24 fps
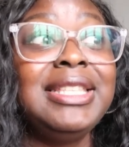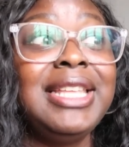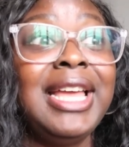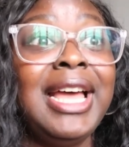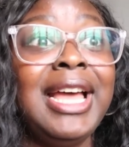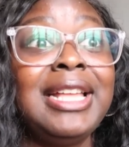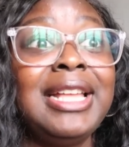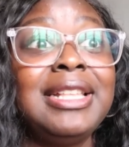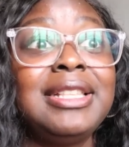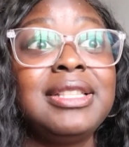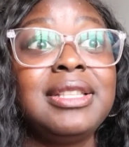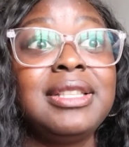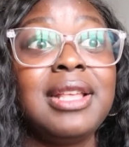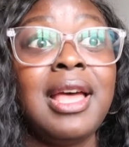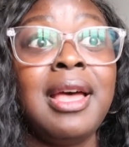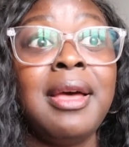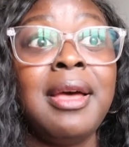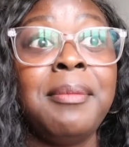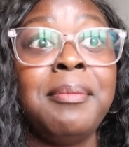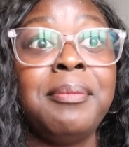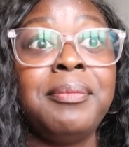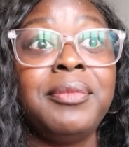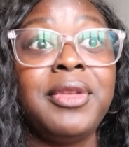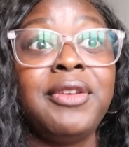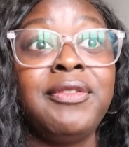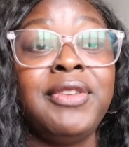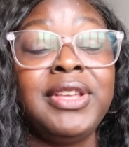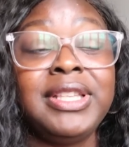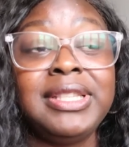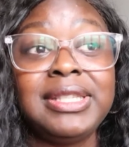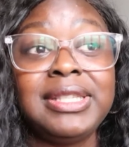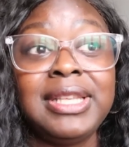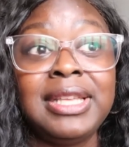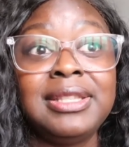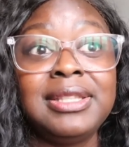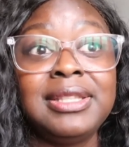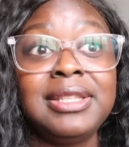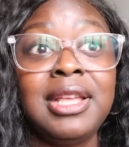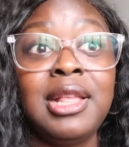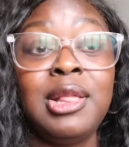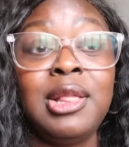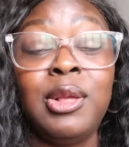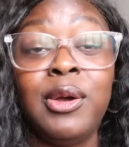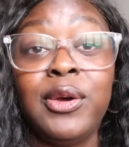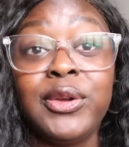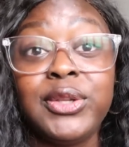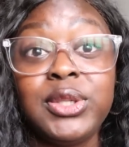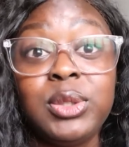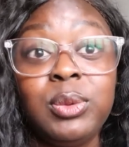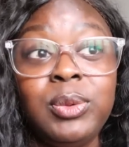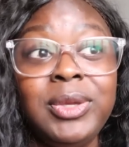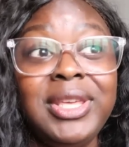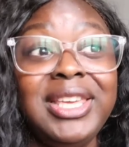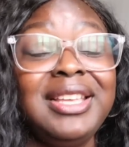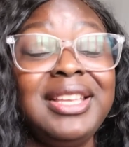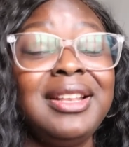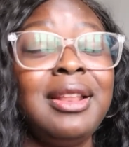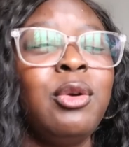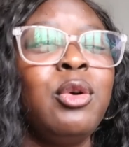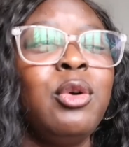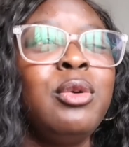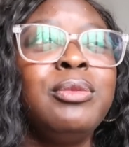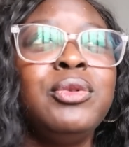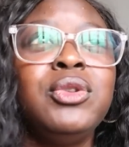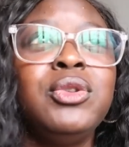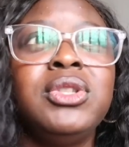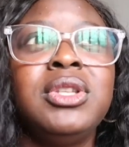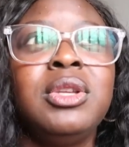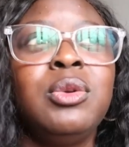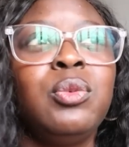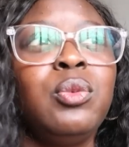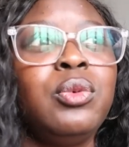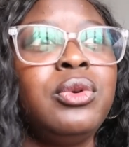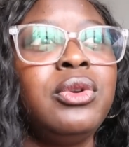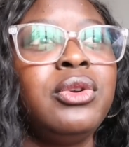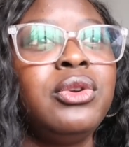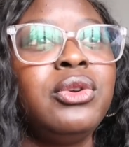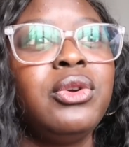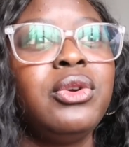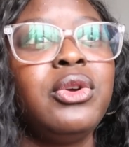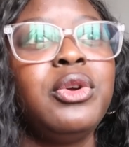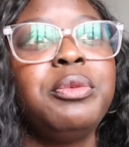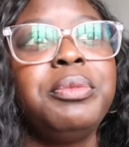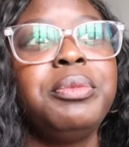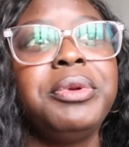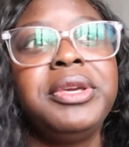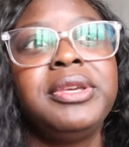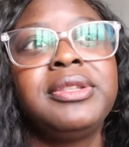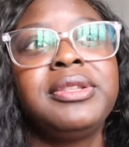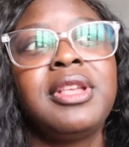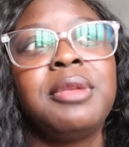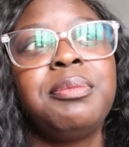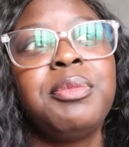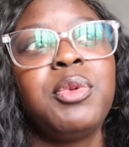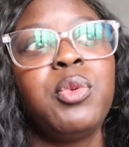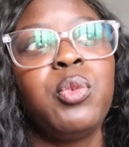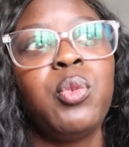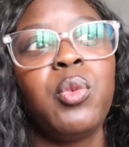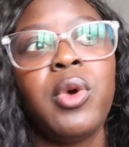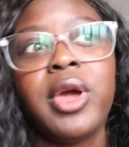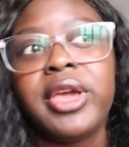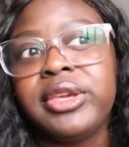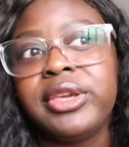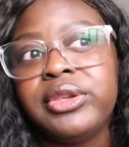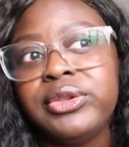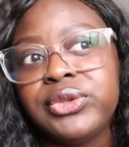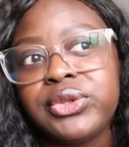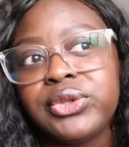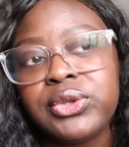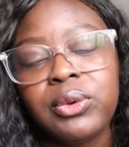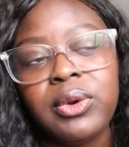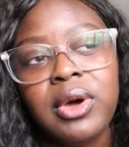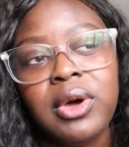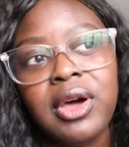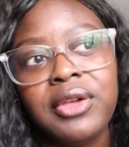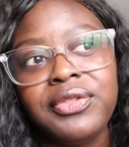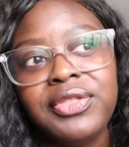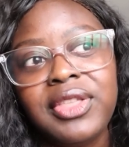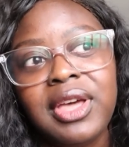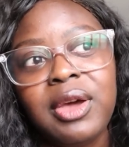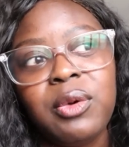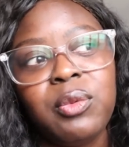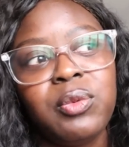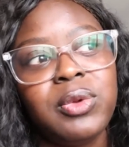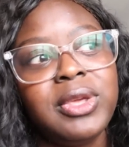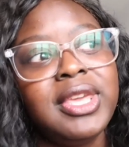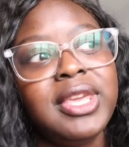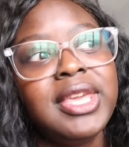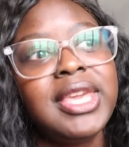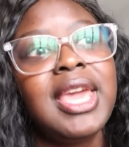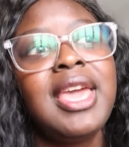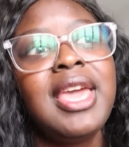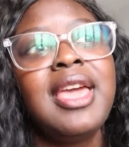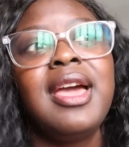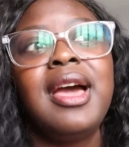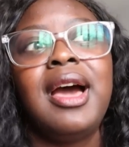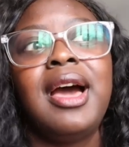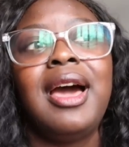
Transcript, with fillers: dad's um, event center last week and I almost didn't want to go because I'd been working so hard that week